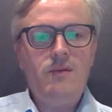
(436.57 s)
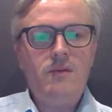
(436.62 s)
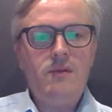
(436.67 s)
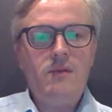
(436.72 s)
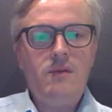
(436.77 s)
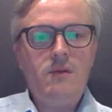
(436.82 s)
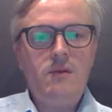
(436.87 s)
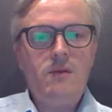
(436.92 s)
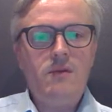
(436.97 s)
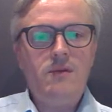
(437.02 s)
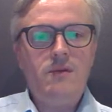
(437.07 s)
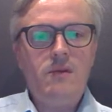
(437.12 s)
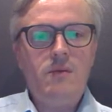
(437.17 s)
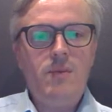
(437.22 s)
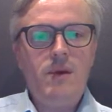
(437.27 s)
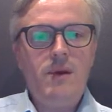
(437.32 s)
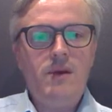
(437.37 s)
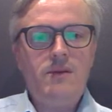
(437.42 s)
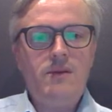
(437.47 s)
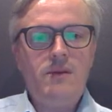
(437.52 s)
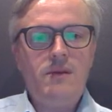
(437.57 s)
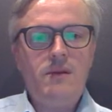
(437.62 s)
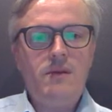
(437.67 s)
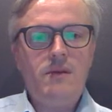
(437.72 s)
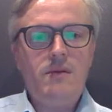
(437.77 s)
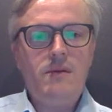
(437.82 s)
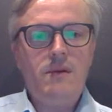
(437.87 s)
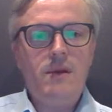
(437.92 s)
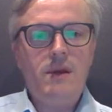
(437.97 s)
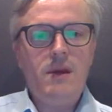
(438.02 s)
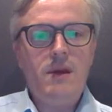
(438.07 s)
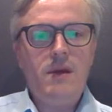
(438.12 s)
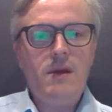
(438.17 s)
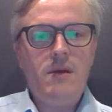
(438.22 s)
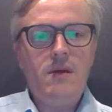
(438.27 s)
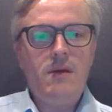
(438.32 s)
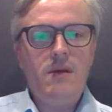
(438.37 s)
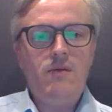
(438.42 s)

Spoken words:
So those are Barcelona,